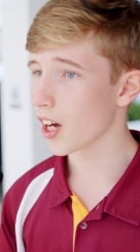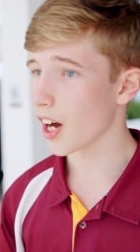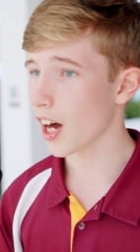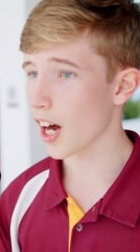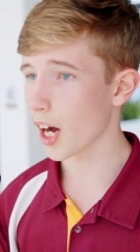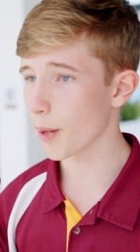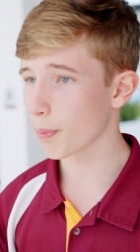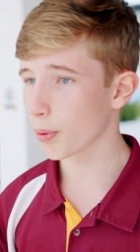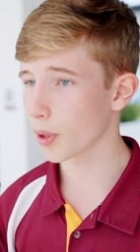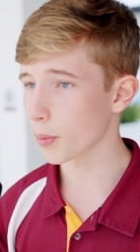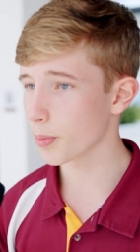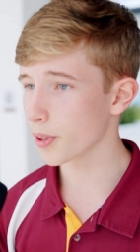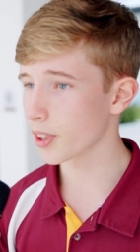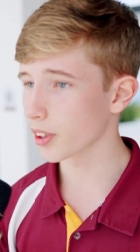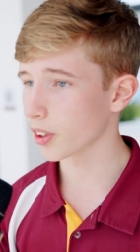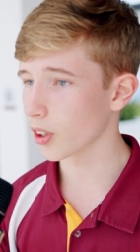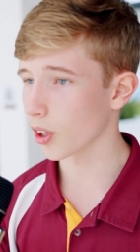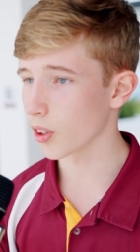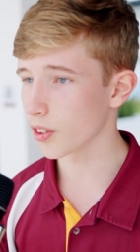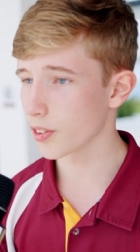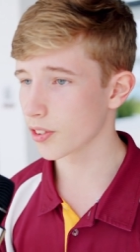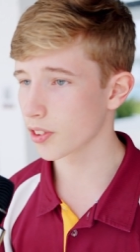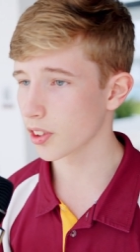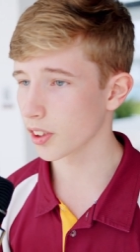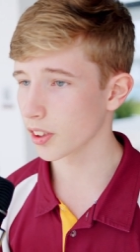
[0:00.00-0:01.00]
Uh, probably the
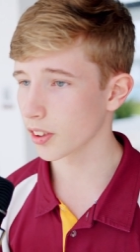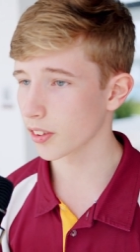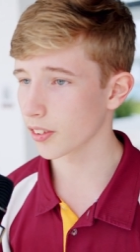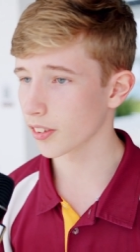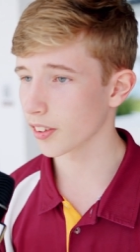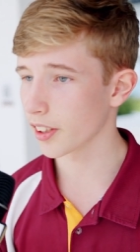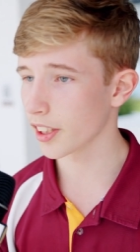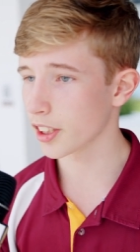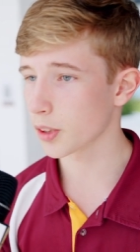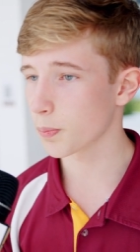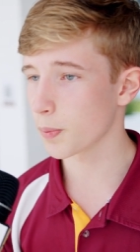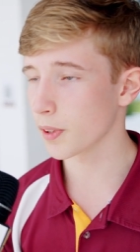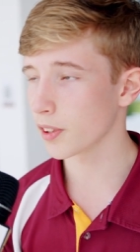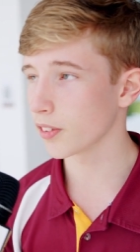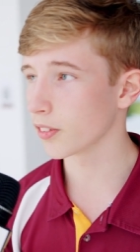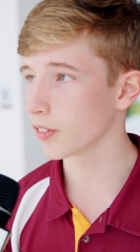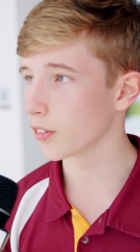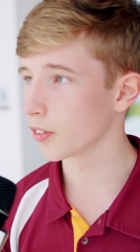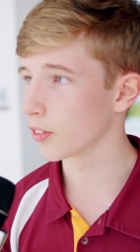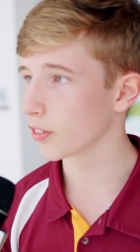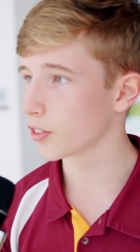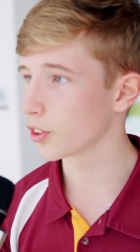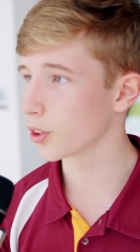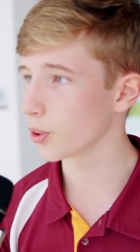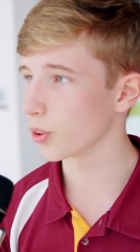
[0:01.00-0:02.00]
concert. It's been
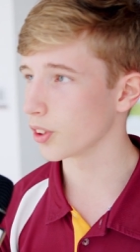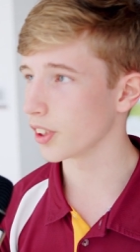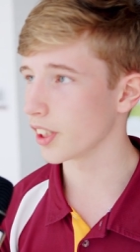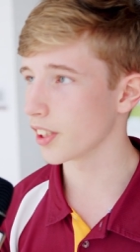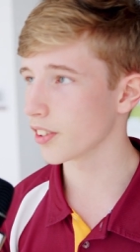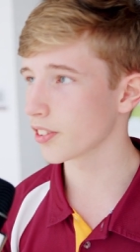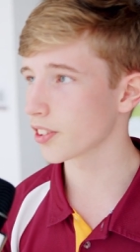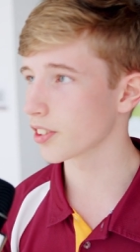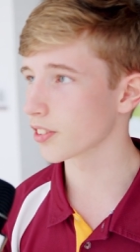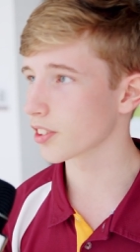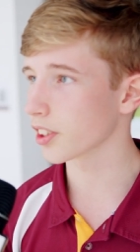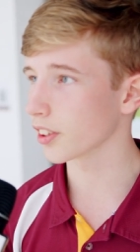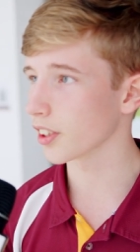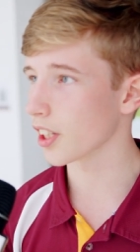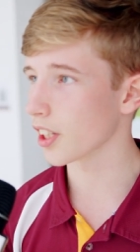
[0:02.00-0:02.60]
two years since